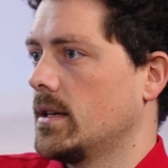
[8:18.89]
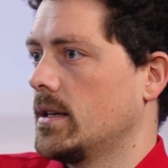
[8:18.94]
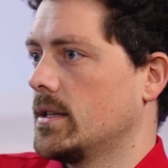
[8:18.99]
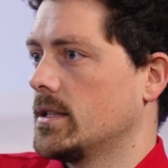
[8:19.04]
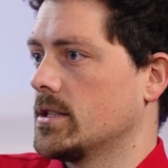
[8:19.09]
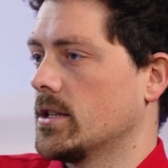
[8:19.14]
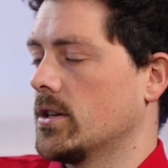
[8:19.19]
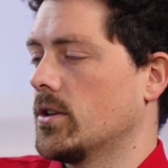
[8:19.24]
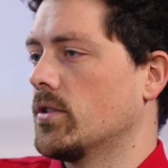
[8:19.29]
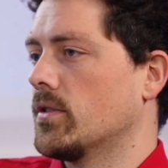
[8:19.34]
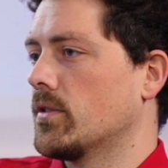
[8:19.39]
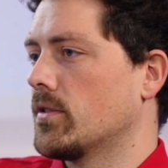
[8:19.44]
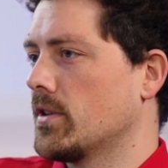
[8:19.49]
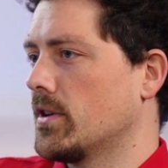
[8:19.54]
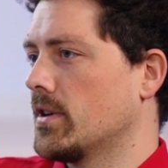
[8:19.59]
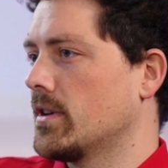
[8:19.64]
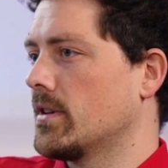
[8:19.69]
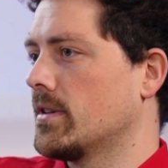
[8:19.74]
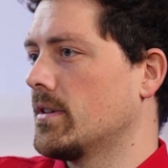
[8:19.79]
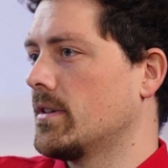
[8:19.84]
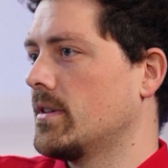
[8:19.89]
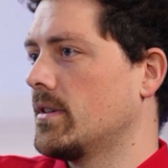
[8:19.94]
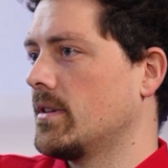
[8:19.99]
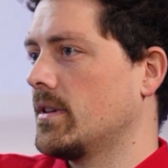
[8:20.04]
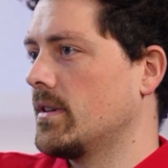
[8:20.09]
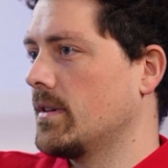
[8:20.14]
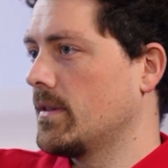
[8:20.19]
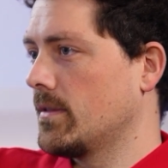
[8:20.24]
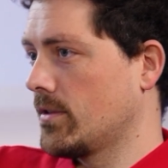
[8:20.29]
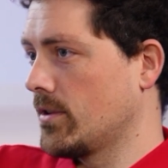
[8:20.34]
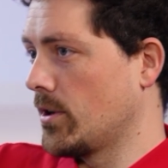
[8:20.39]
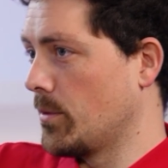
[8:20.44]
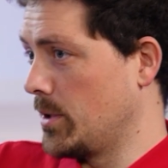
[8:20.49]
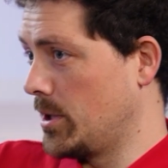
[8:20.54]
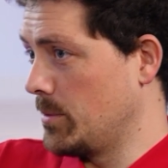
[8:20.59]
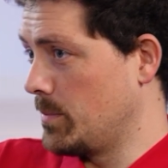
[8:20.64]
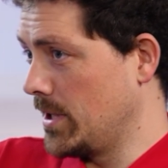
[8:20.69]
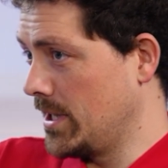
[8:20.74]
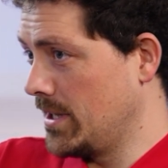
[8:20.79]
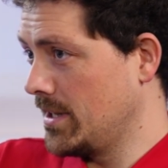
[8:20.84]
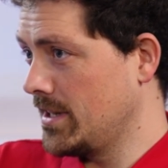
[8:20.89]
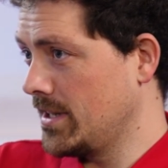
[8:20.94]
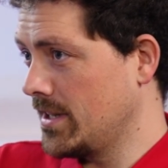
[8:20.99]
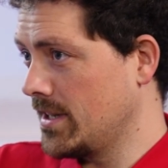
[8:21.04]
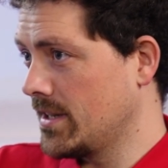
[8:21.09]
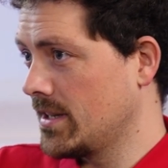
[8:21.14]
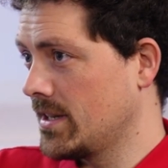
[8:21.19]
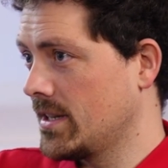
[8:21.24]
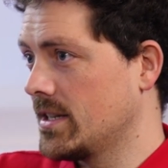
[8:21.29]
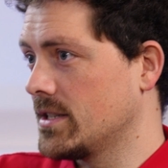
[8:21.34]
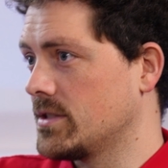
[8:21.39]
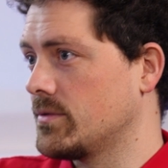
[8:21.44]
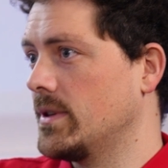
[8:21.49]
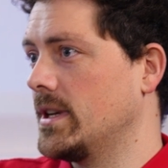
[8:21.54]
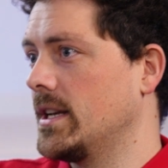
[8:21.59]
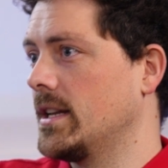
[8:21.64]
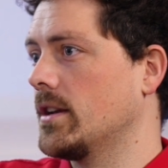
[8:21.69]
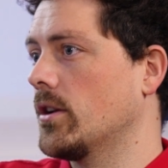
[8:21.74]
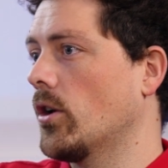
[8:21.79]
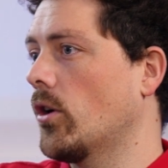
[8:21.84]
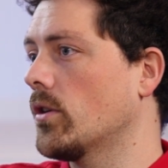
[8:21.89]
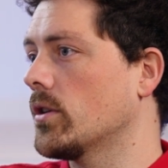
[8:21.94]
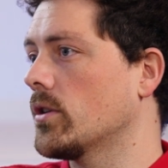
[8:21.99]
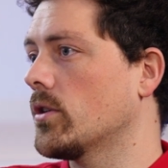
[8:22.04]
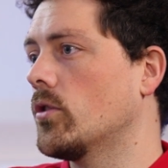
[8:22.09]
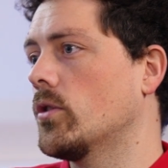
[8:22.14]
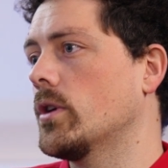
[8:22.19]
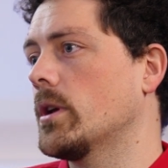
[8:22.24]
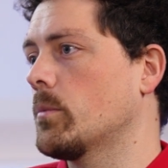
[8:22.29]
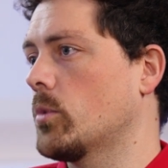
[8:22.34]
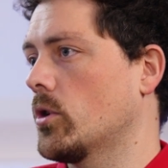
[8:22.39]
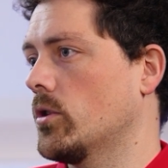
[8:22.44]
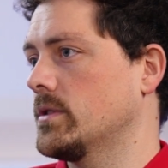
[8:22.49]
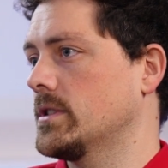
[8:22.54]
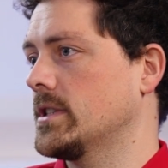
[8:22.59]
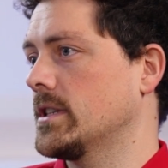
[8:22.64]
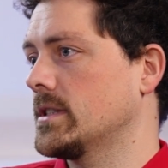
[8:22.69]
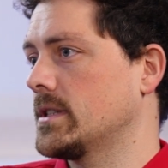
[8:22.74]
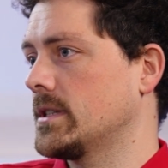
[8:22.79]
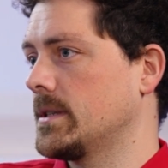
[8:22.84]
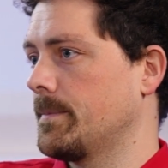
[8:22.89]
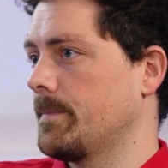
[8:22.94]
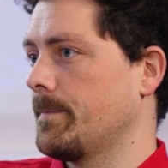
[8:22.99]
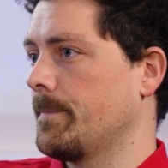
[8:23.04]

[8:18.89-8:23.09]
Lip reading: So the compatibility is really an ongoing process.